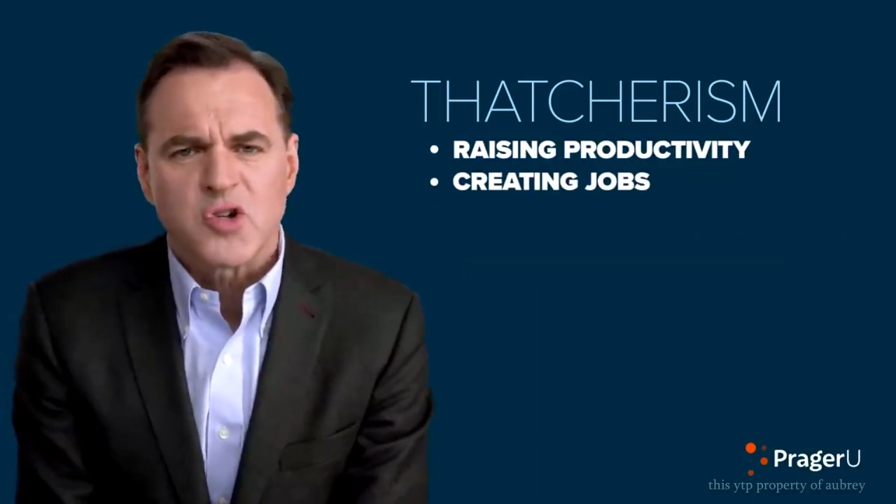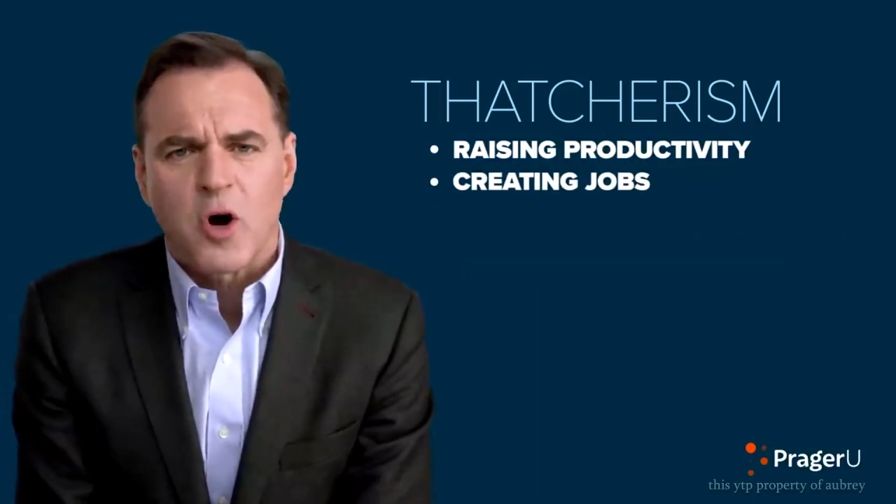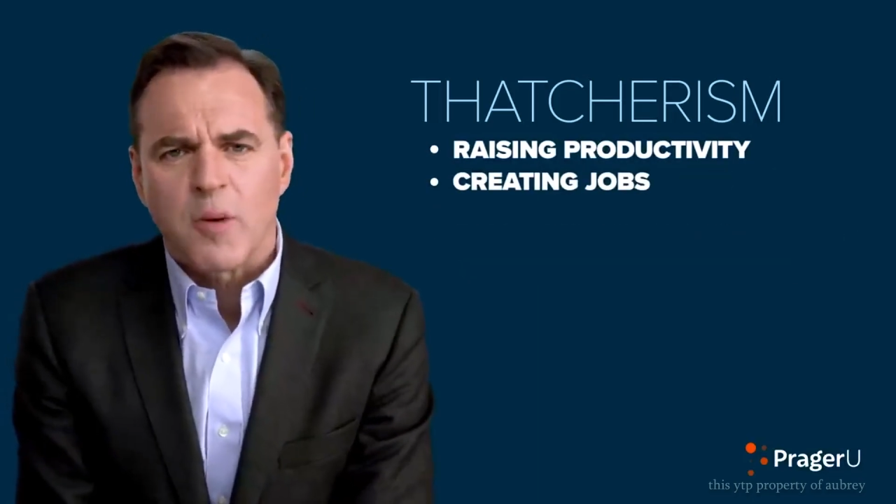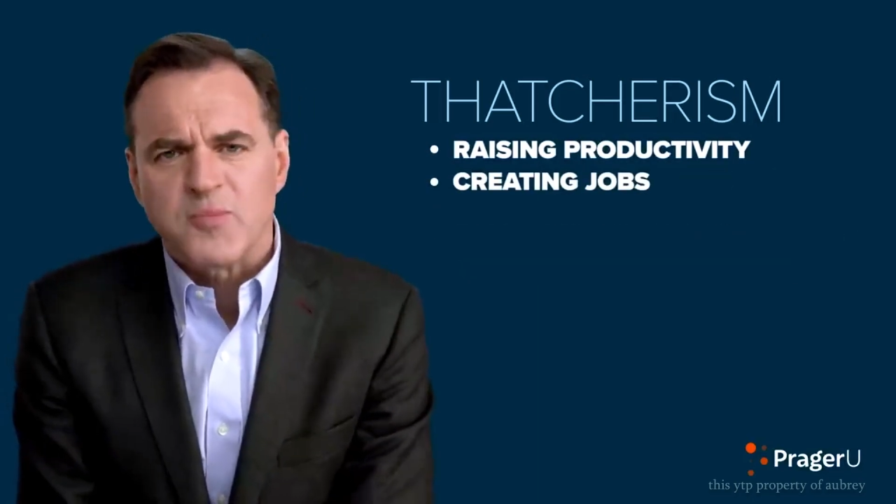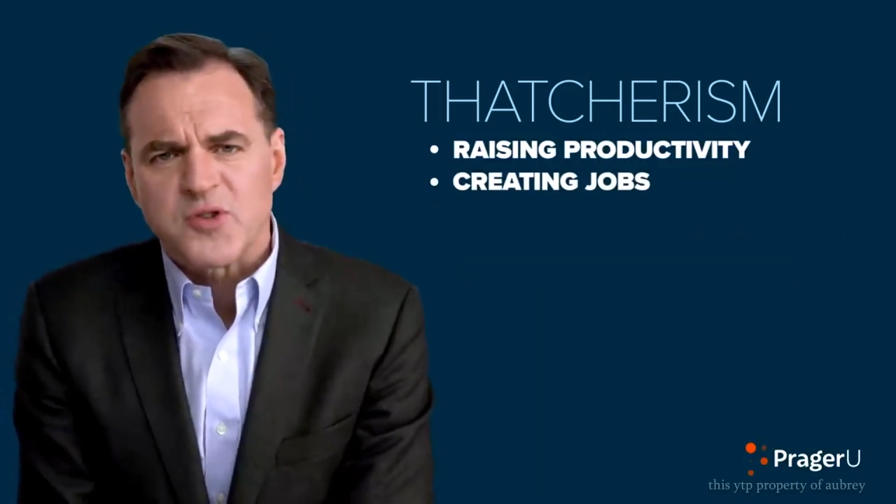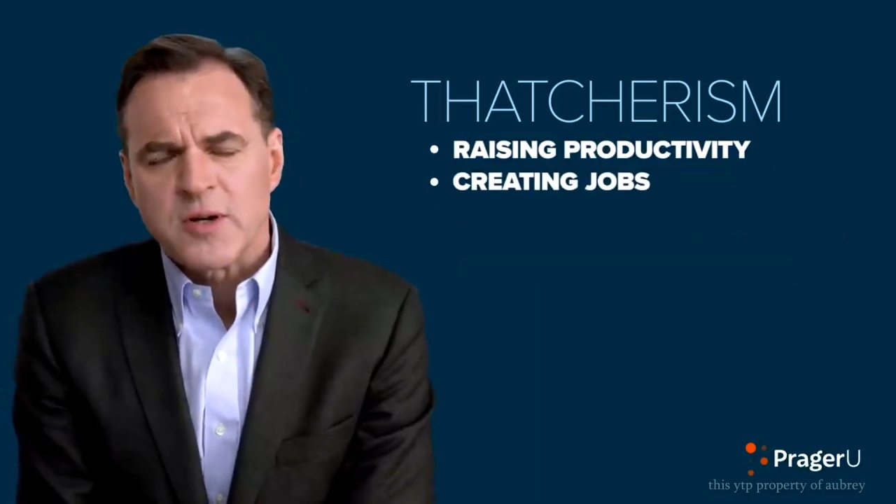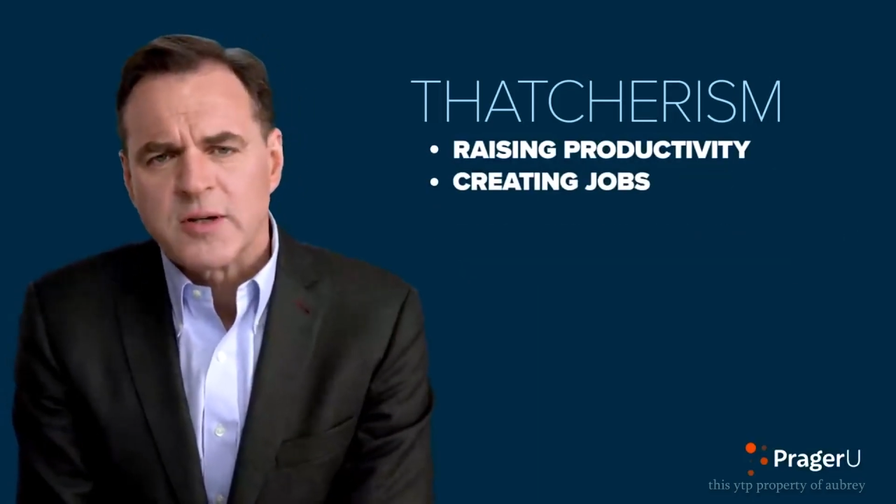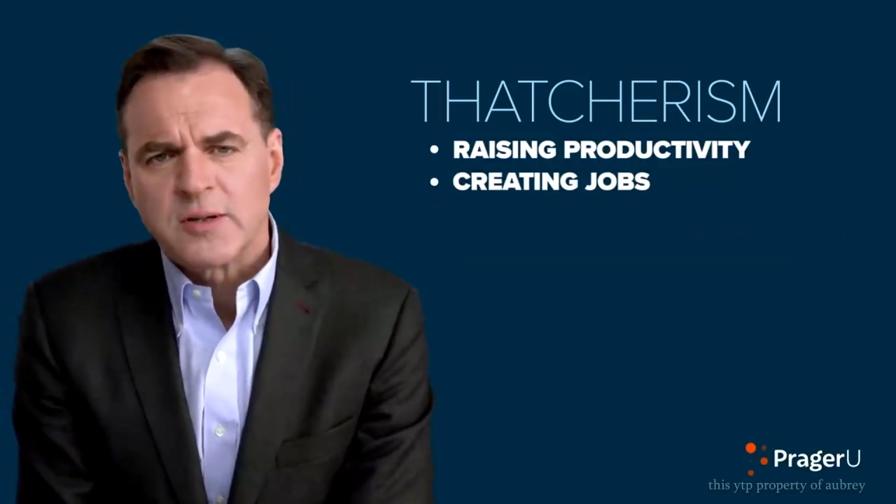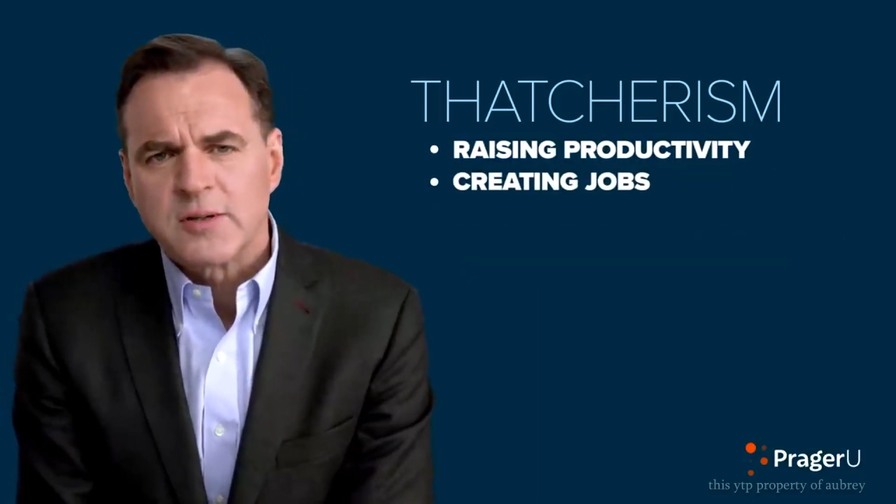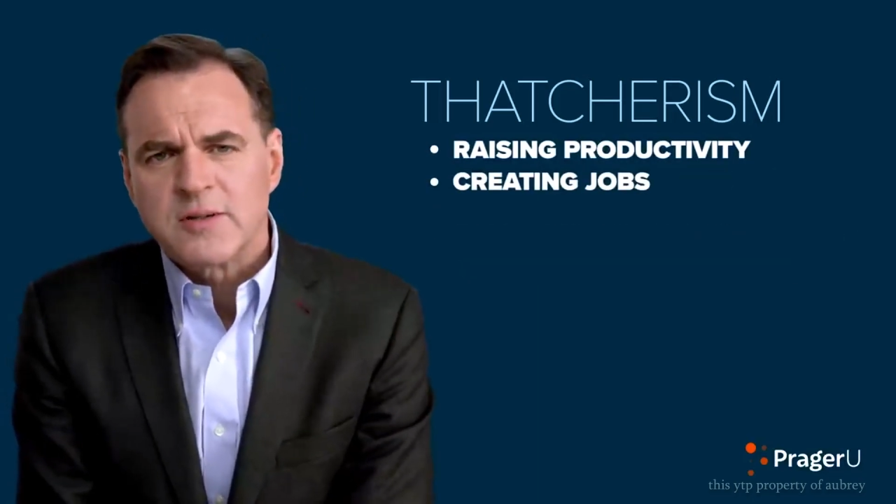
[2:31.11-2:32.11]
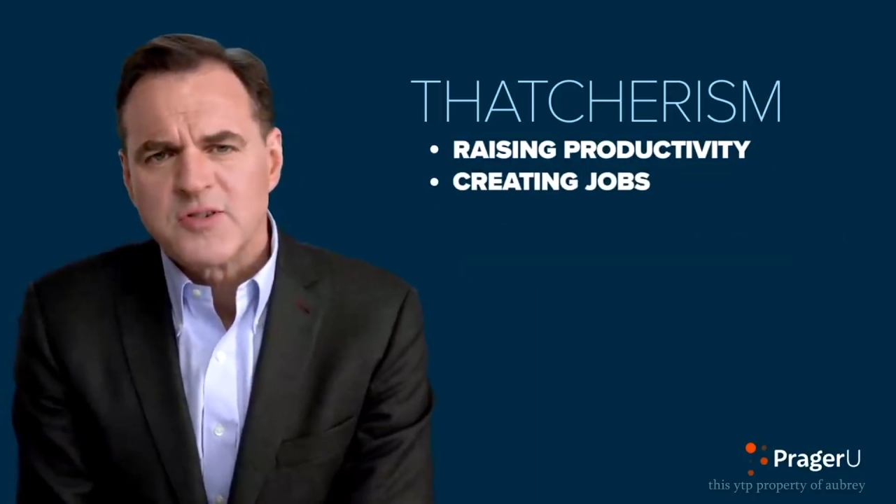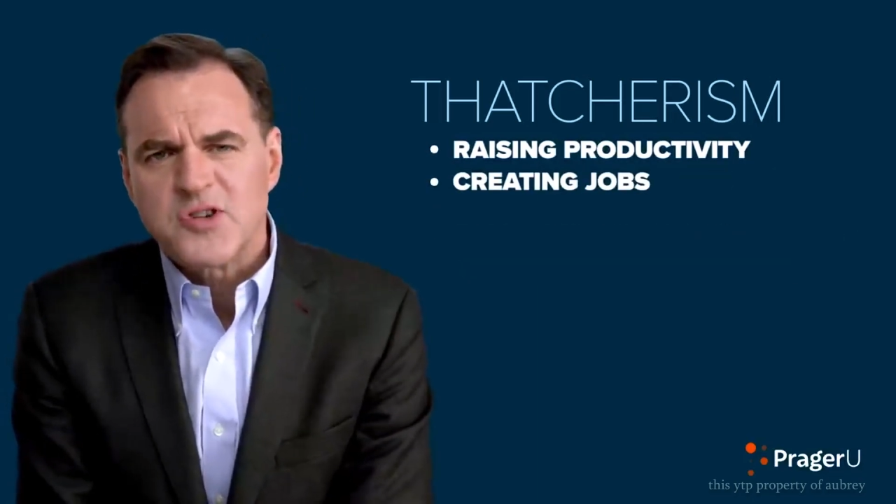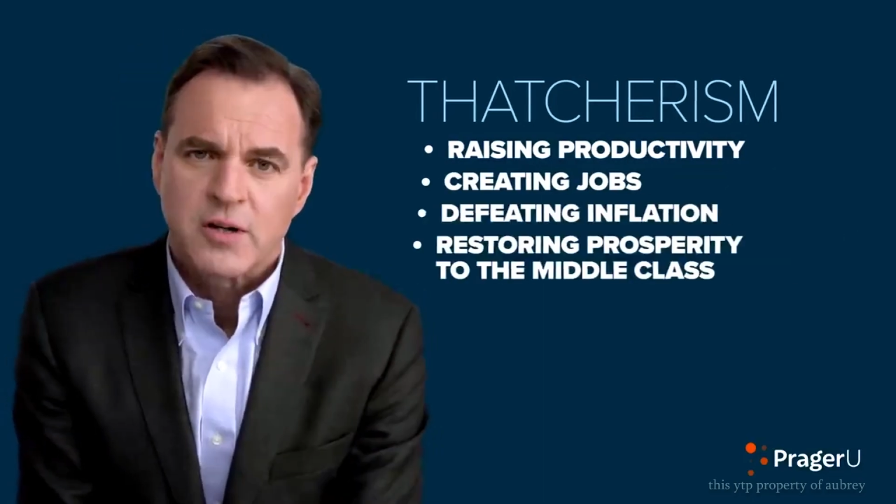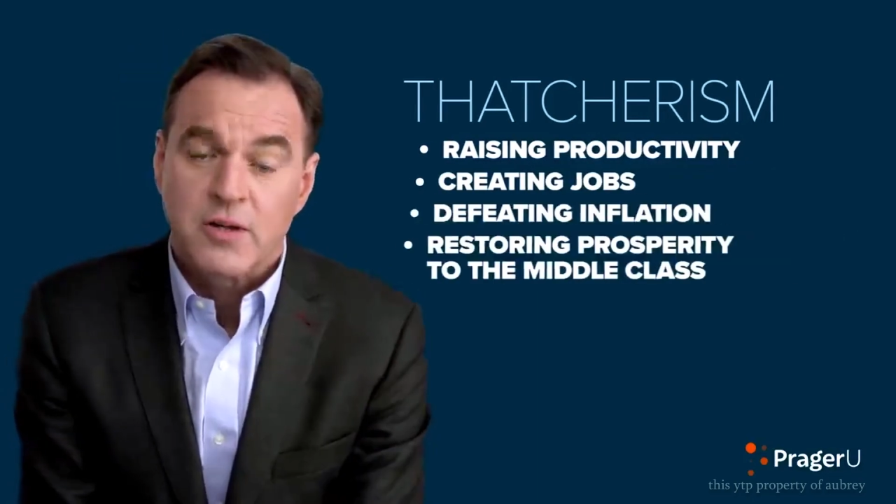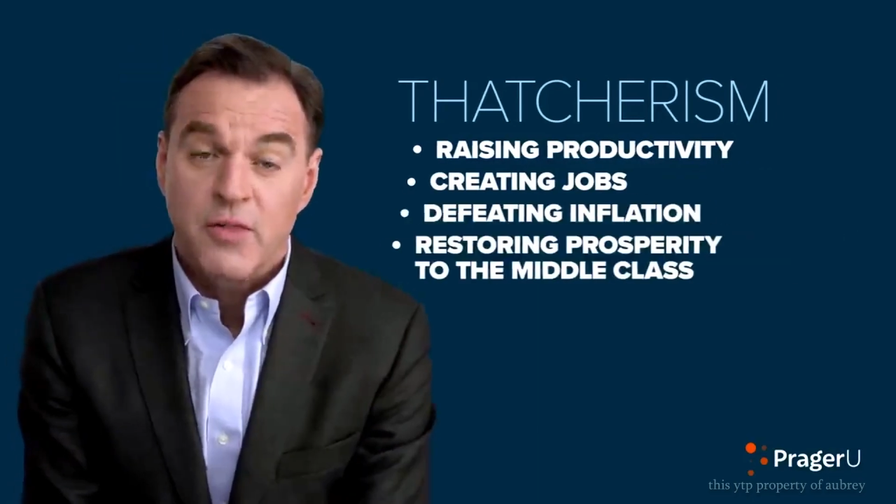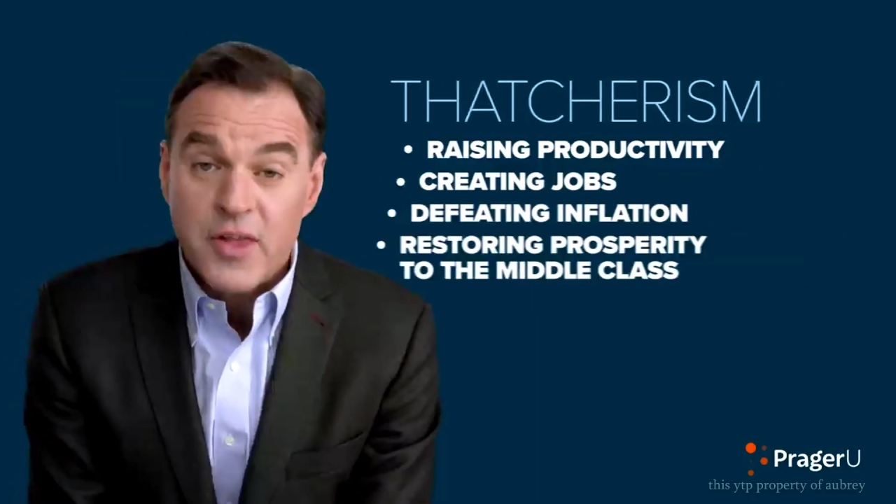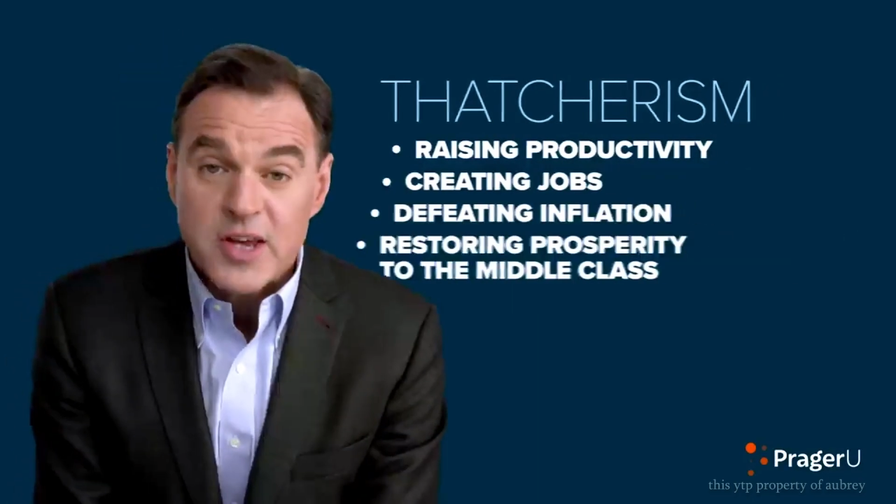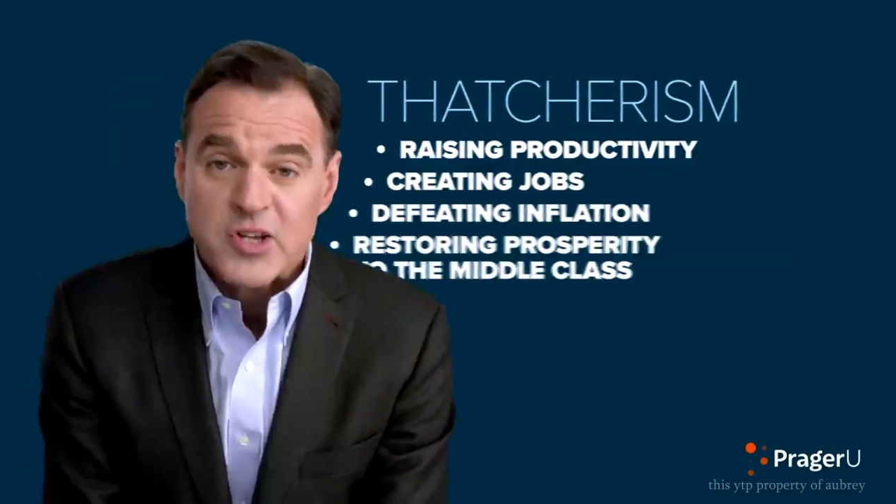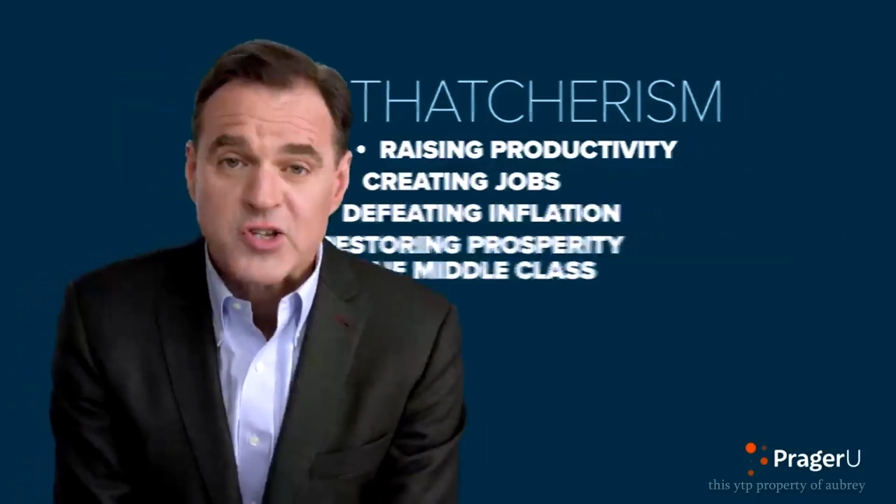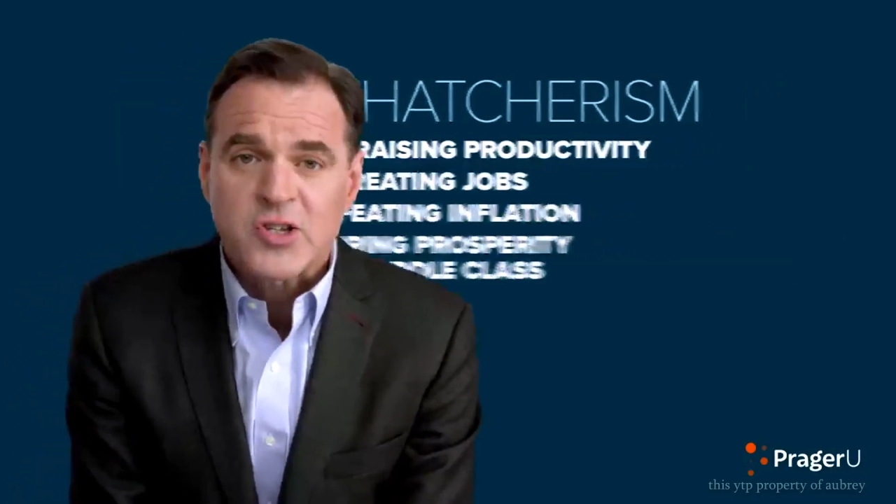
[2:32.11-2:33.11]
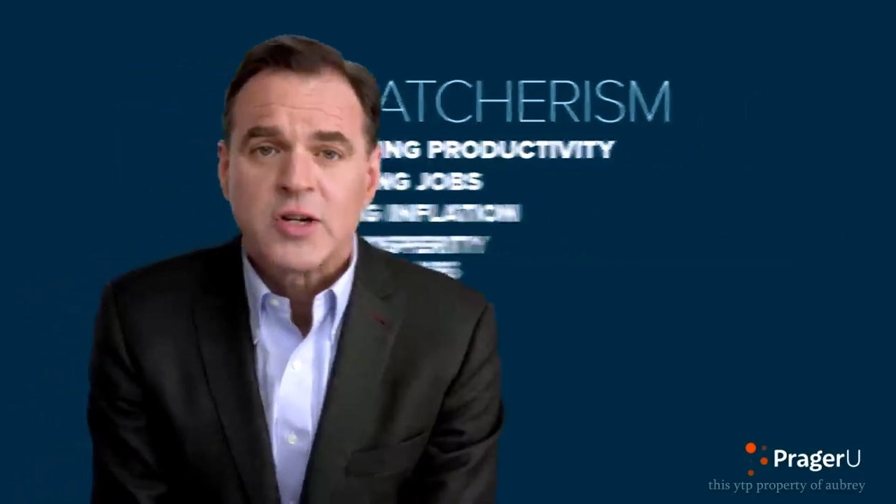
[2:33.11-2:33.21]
jobs. This